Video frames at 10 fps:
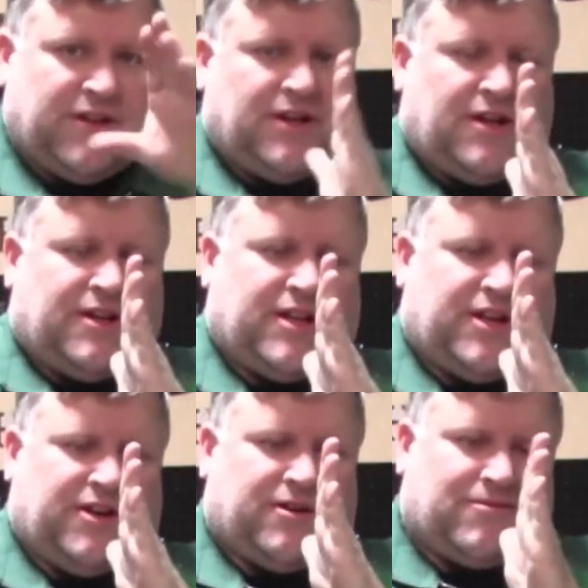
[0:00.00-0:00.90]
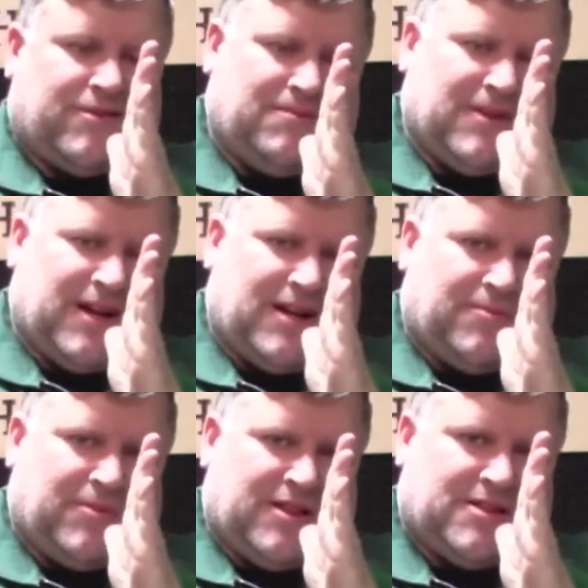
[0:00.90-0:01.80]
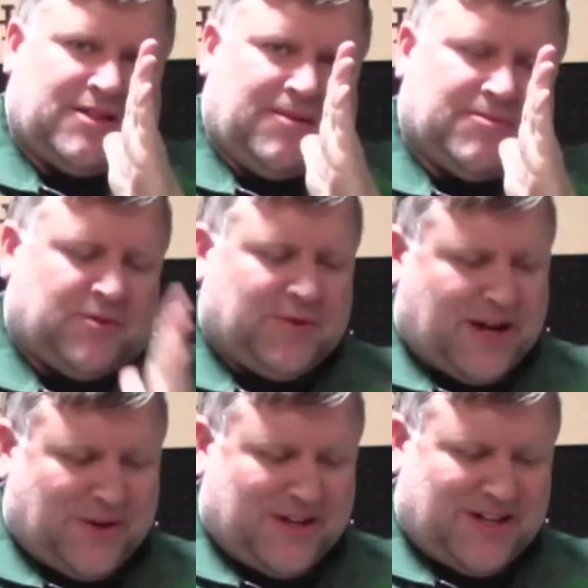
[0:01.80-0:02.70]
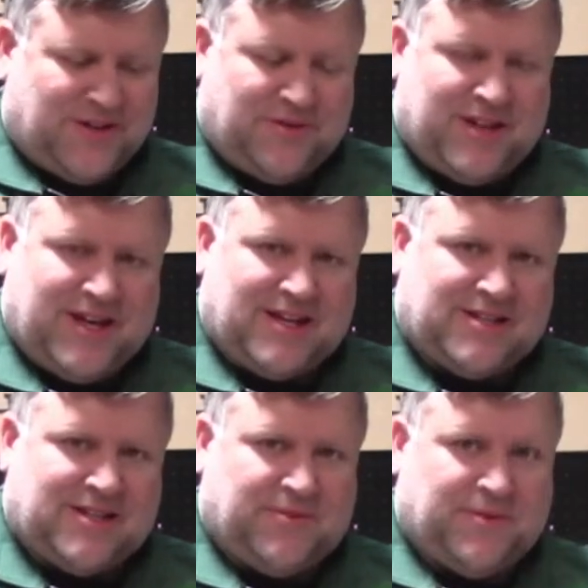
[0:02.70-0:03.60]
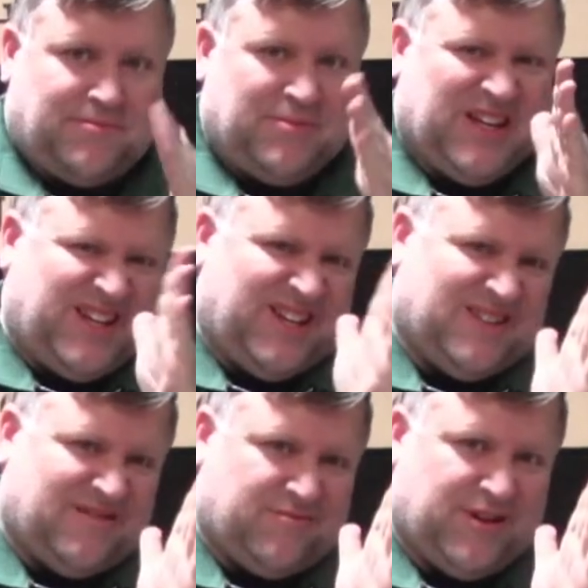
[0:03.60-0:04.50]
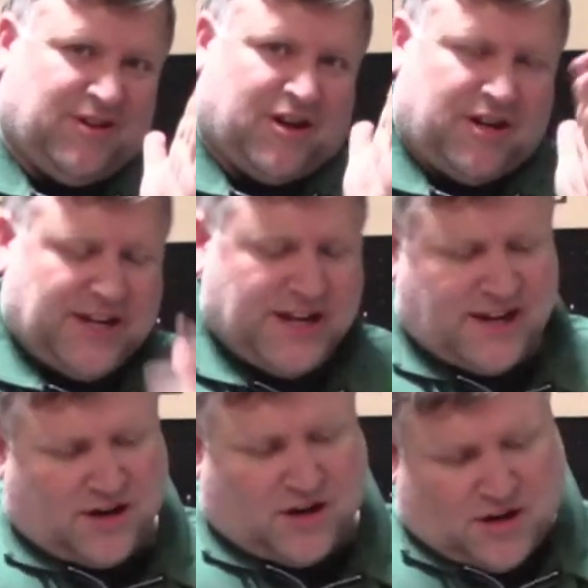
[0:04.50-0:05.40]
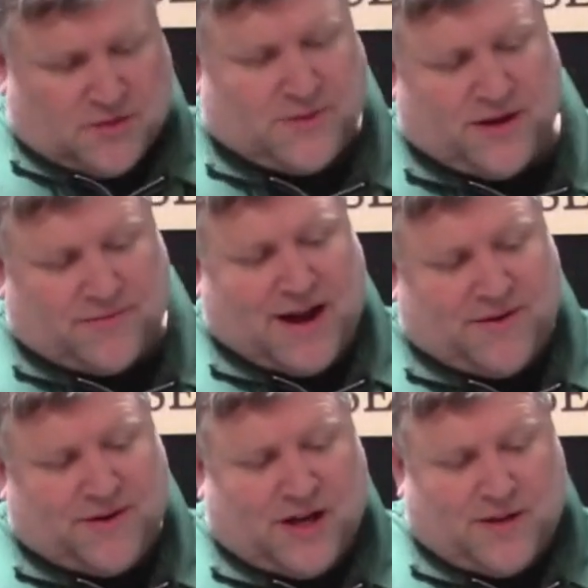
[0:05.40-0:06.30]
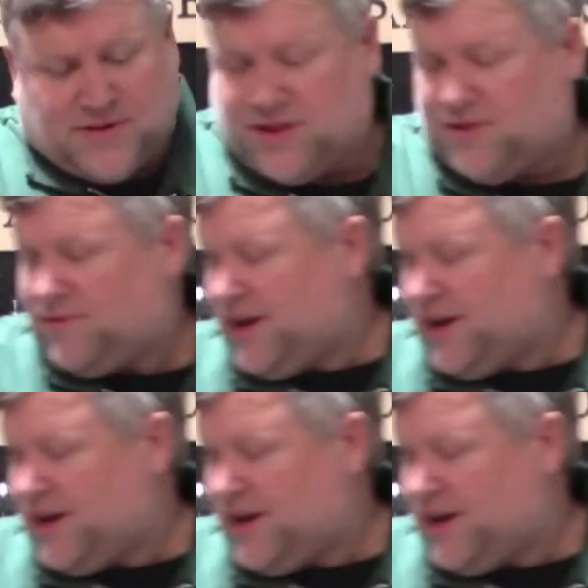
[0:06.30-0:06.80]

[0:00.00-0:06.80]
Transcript: then your rim might not be the same. So when I went to do this, it would be real hard to get all the way around up to the ring.